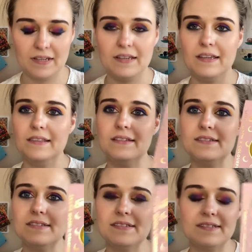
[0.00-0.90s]
And
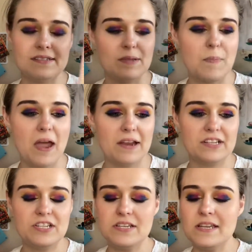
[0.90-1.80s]
this is the
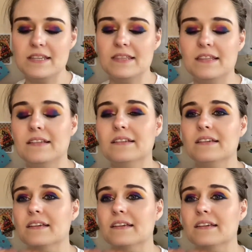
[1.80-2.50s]
packaging. And then